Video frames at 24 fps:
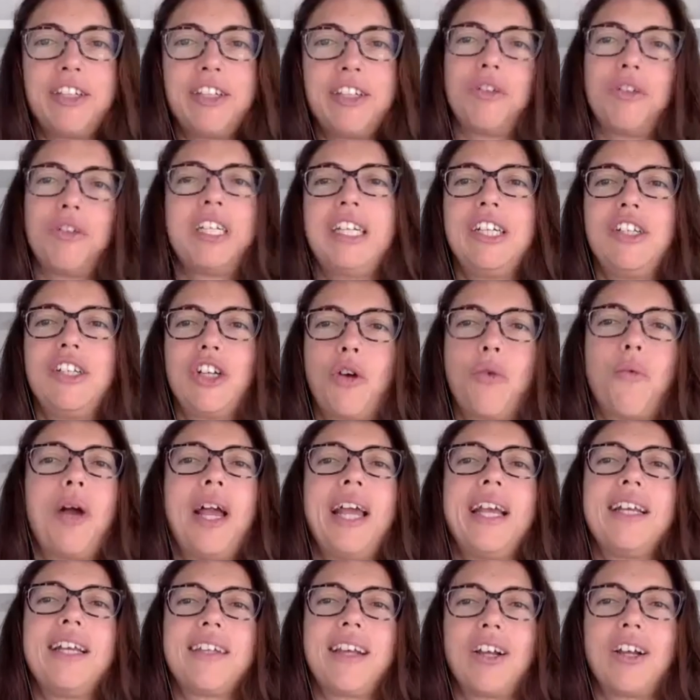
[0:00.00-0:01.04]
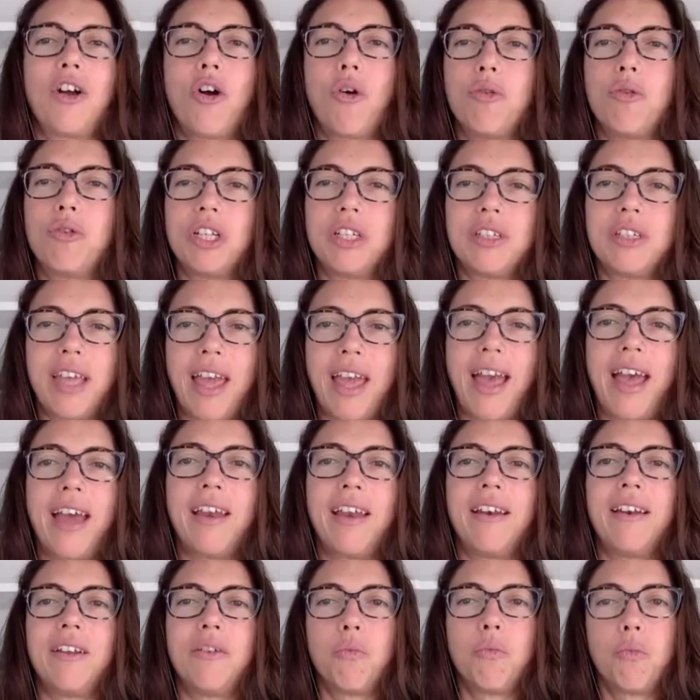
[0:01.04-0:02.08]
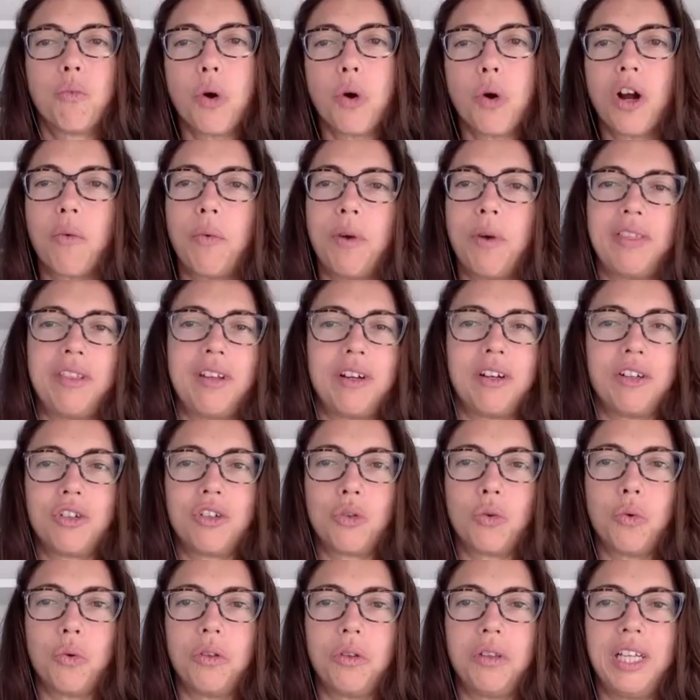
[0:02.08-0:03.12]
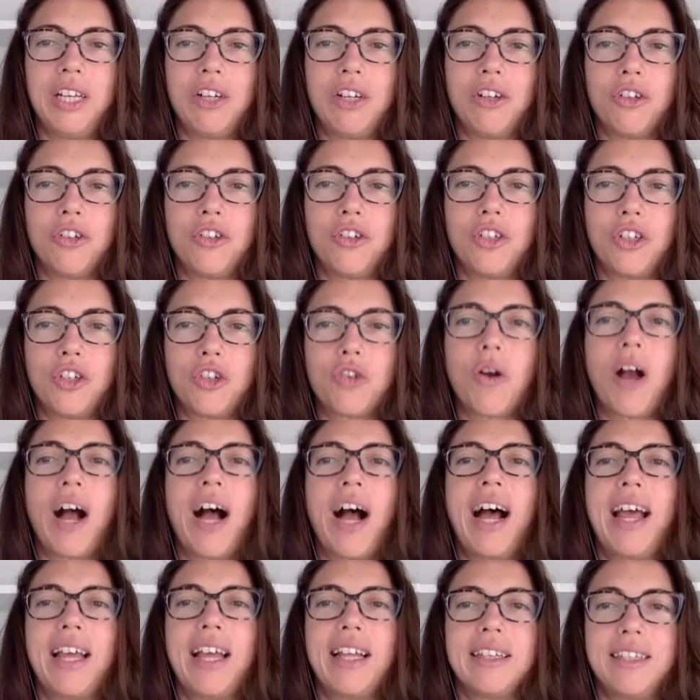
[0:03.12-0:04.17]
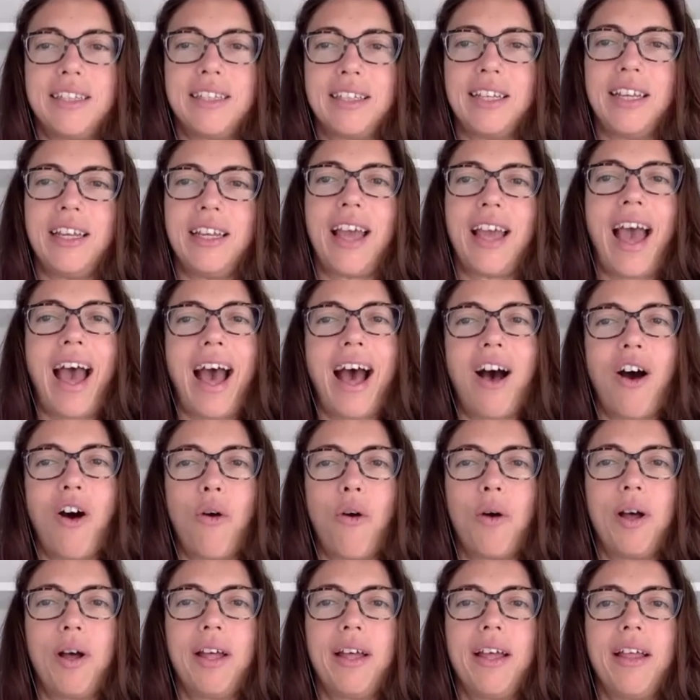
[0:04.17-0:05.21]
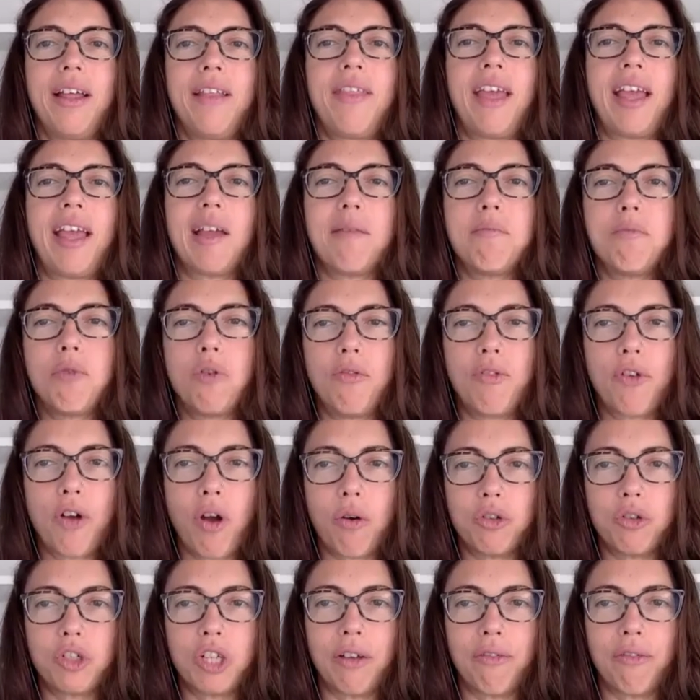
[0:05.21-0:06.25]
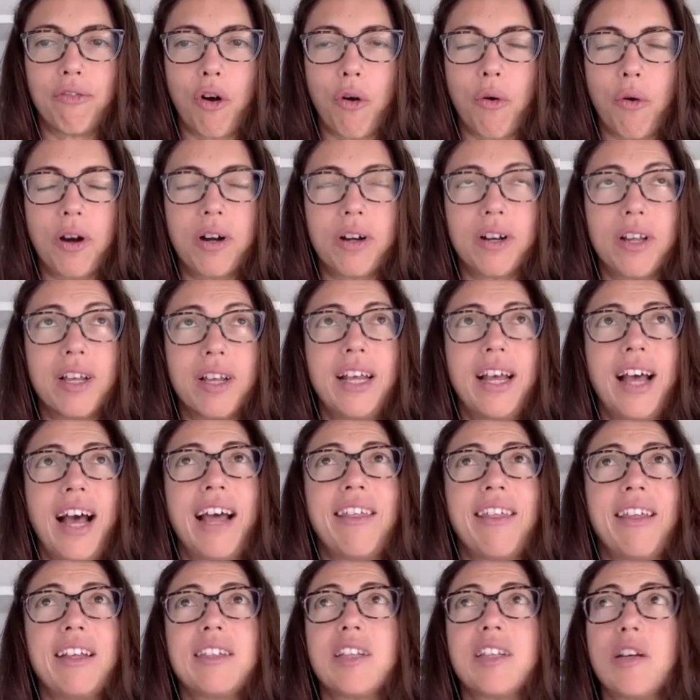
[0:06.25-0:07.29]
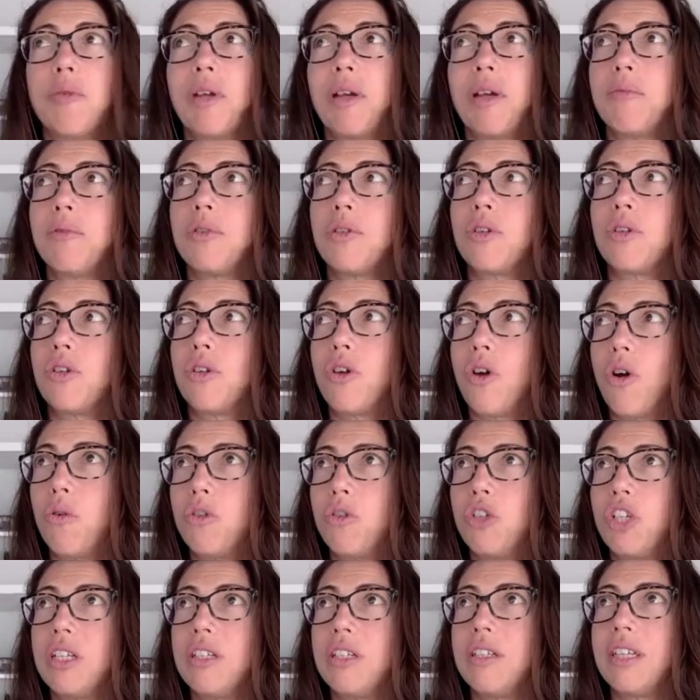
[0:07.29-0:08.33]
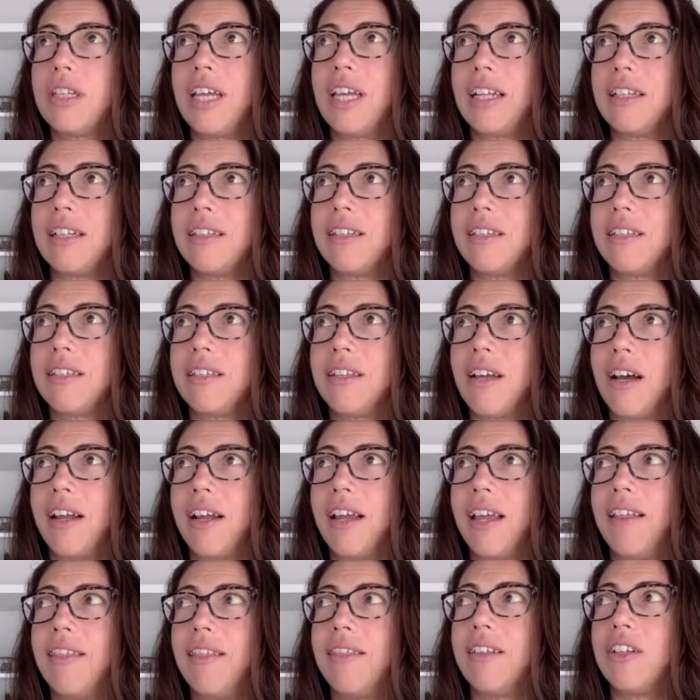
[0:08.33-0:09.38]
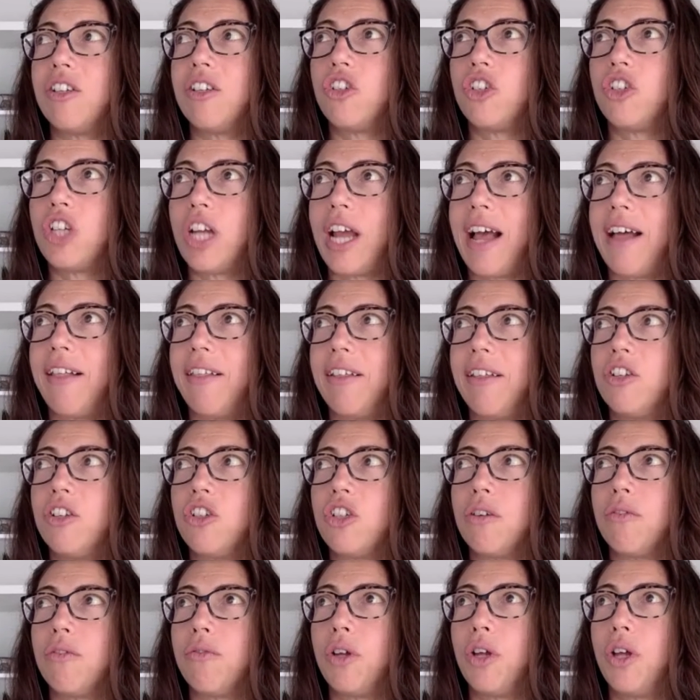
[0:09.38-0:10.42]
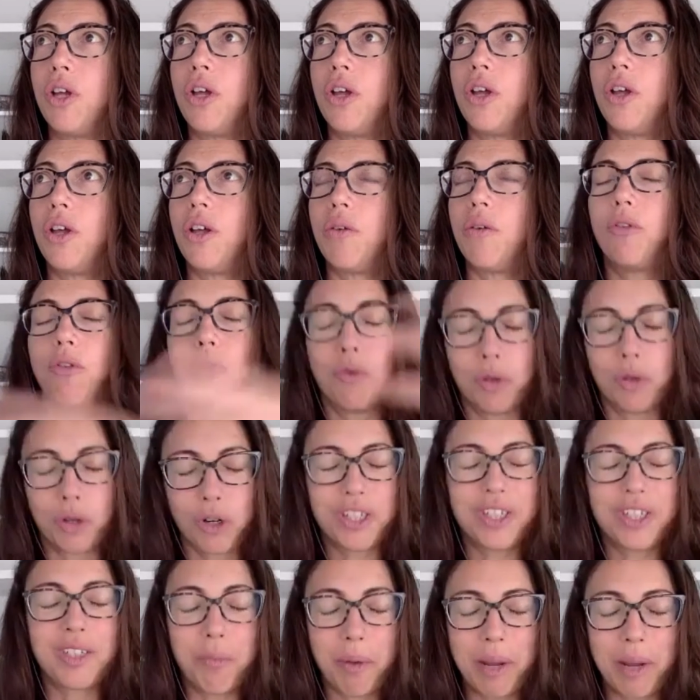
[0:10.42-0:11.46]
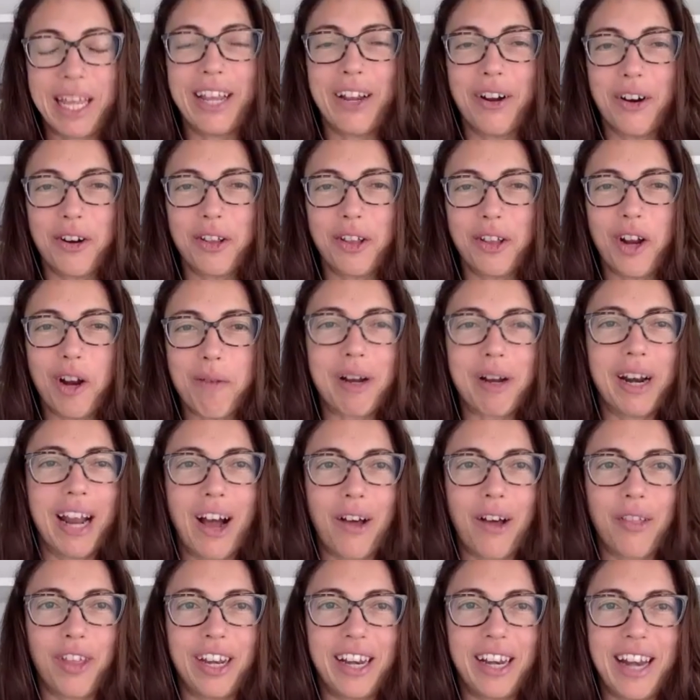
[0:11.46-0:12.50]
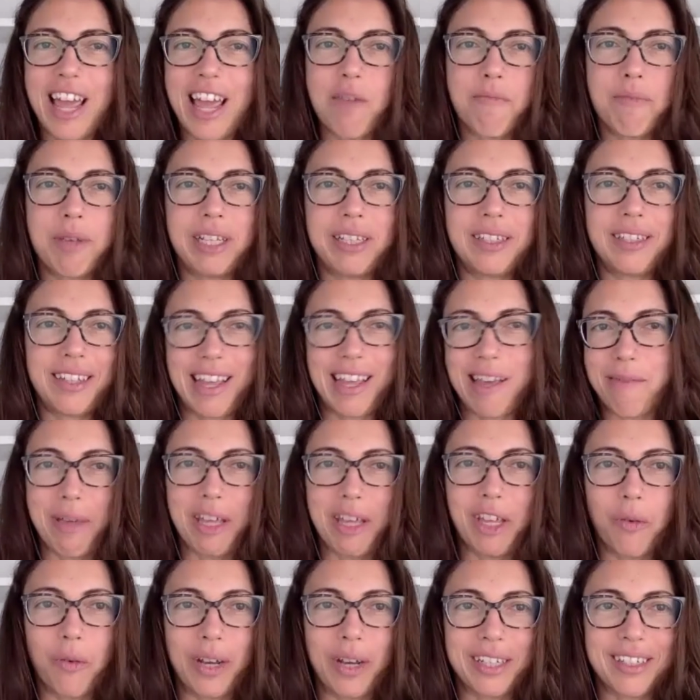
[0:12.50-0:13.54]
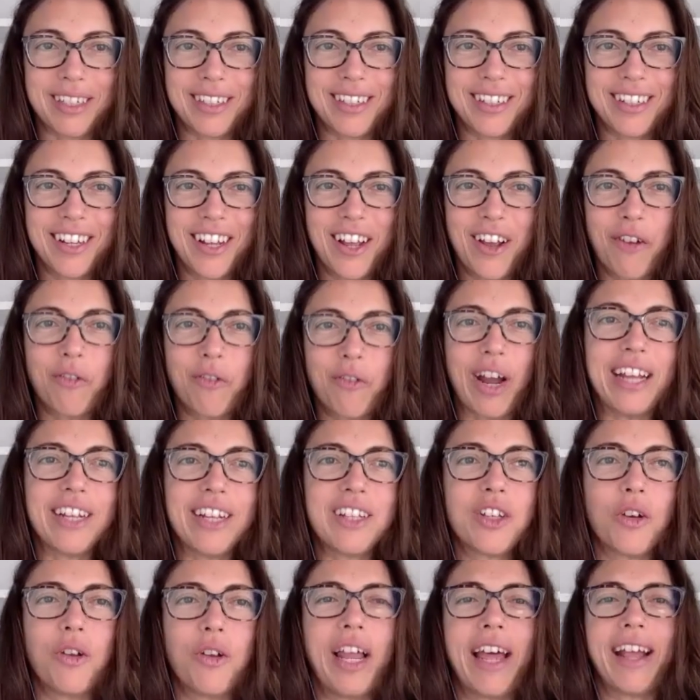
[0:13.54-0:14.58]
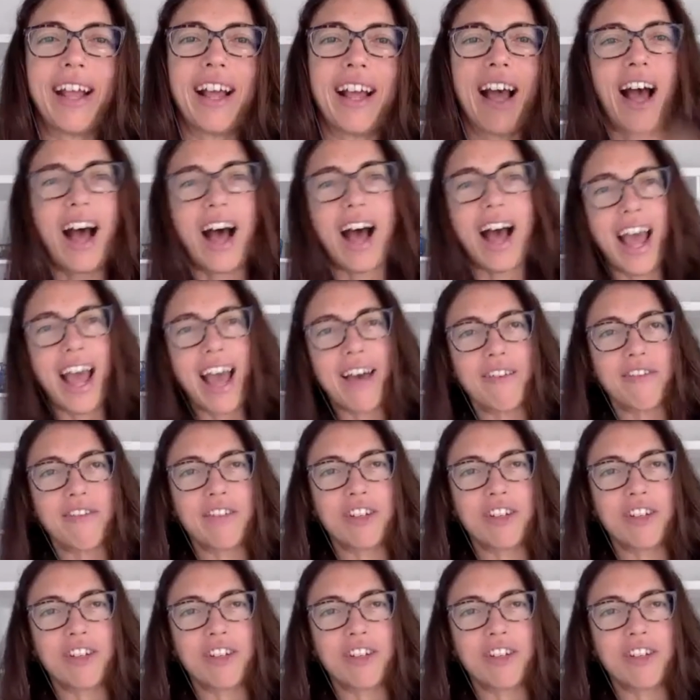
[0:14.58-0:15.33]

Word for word: strategic ways that coaches can work with their school leaders to try and see how they can move coaching forward. I think sometimes coaches get stuck in the challenge of you were speaking earlier about how the name is ambiguous, right? So like yeah, I have yeah, a